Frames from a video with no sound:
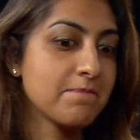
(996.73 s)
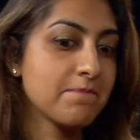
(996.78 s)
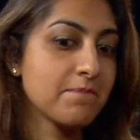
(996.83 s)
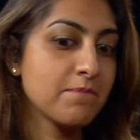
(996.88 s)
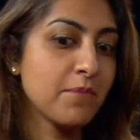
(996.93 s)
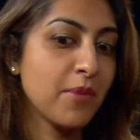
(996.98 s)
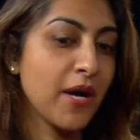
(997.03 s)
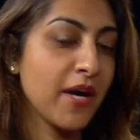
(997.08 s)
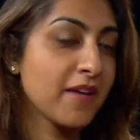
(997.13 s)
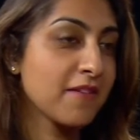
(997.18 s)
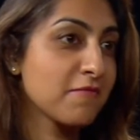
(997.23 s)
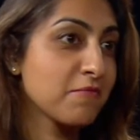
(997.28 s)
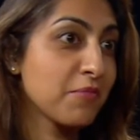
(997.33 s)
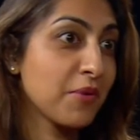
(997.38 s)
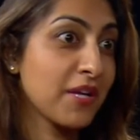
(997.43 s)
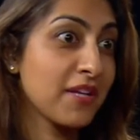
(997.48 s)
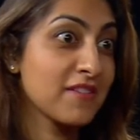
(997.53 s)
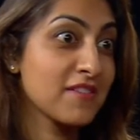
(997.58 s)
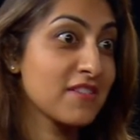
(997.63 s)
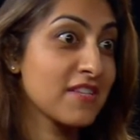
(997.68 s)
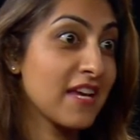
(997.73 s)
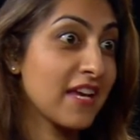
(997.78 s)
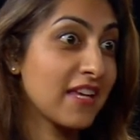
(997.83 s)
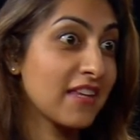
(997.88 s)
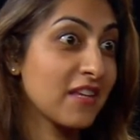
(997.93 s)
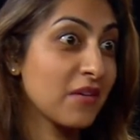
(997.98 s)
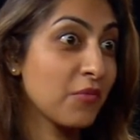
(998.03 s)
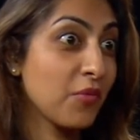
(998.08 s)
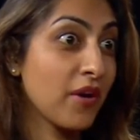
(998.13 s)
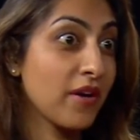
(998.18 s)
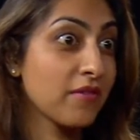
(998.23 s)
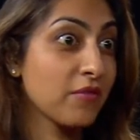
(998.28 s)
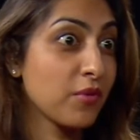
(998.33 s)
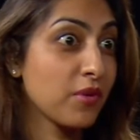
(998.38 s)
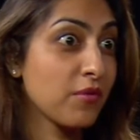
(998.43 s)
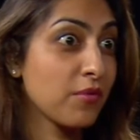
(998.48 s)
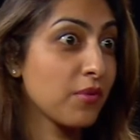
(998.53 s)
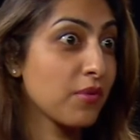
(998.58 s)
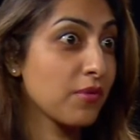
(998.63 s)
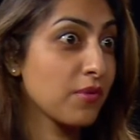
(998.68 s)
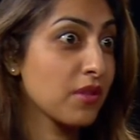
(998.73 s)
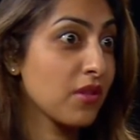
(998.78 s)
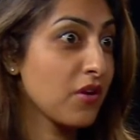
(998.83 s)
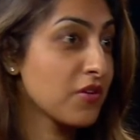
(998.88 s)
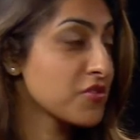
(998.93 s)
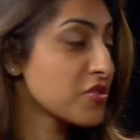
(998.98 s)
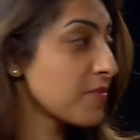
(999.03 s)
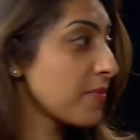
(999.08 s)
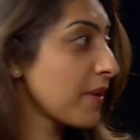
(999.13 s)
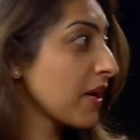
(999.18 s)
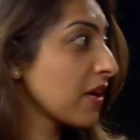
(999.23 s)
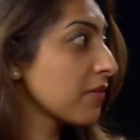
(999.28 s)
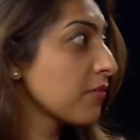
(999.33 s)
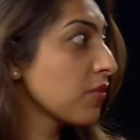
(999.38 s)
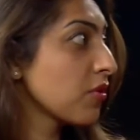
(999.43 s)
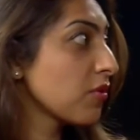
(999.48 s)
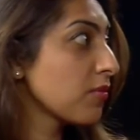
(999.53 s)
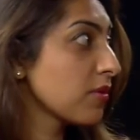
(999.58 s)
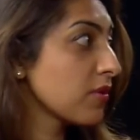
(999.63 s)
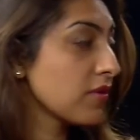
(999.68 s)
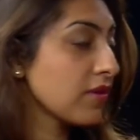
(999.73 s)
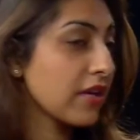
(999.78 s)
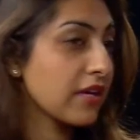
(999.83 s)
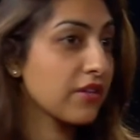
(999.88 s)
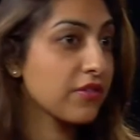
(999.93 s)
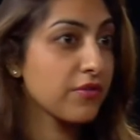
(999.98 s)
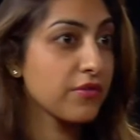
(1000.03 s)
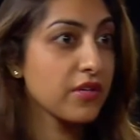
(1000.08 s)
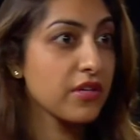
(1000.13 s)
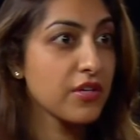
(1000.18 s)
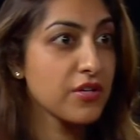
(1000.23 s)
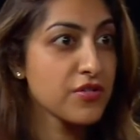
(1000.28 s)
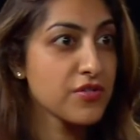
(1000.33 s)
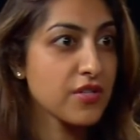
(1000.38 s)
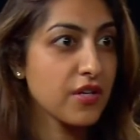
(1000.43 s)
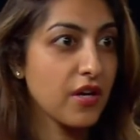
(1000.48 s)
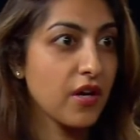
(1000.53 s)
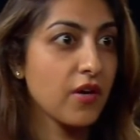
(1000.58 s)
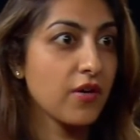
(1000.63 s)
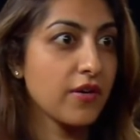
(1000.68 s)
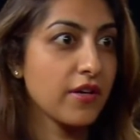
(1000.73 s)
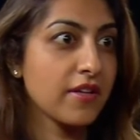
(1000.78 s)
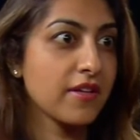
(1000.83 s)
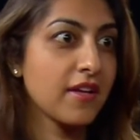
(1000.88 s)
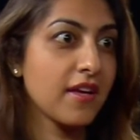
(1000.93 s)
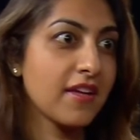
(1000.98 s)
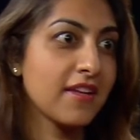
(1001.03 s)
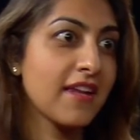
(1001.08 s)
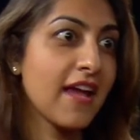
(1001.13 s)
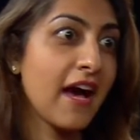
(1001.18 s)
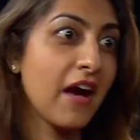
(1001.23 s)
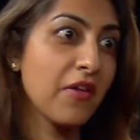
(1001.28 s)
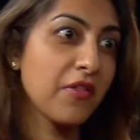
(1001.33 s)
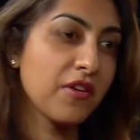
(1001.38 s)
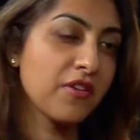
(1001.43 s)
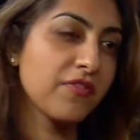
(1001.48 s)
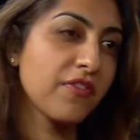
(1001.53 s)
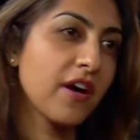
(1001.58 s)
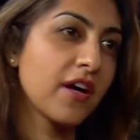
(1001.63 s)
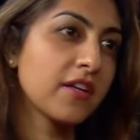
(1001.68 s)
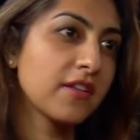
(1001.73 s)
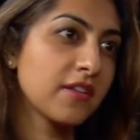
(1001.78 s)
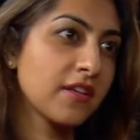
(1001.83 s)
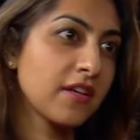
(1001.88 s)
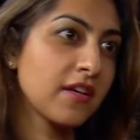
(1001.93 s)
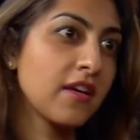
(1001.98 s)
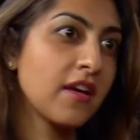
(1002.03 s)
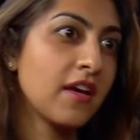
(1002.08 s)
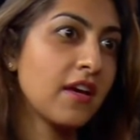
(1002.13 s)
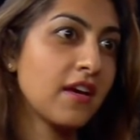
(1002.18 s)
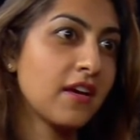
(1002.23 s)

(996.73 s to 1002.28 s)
But it's taken them what? We launched BankMobile like 3 years ago, and now they're finally,